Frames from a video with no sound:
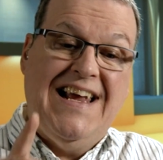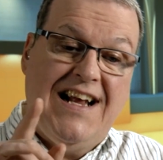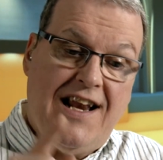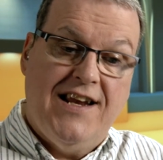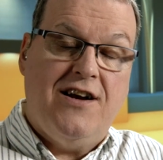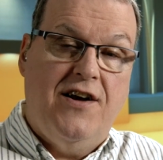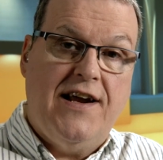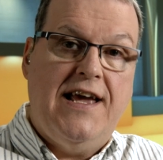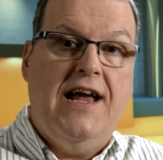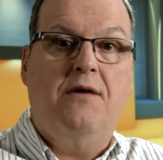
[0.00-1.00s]
and click on
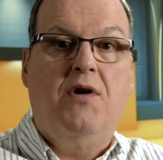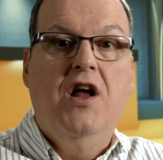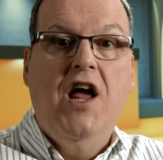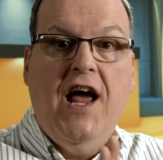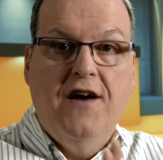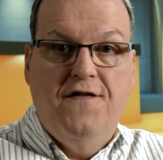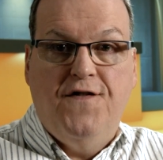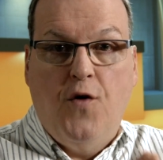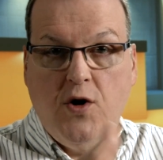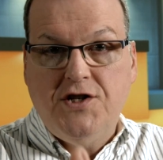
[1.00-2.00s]
a camera and
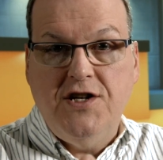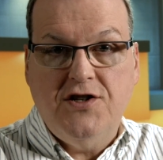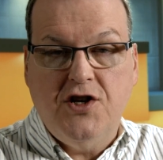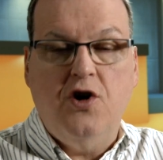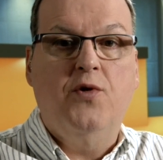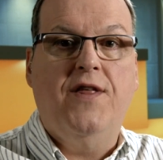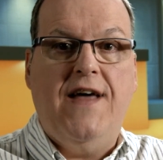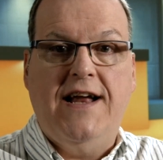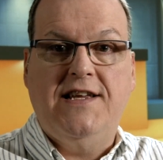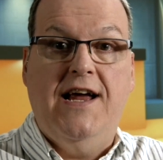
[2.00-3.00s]
force it to go to
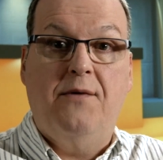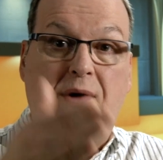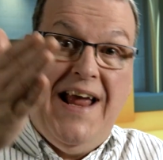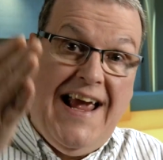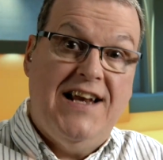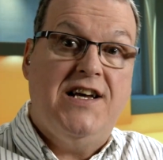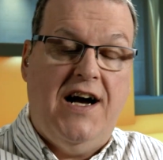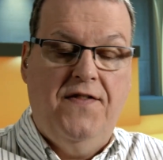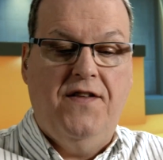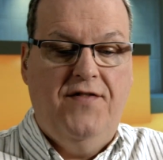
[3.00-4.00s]
that camera and
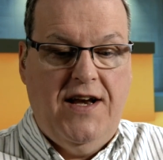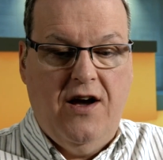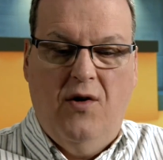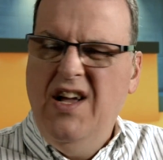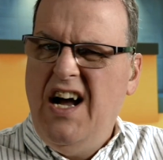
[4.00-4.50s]
cut the video.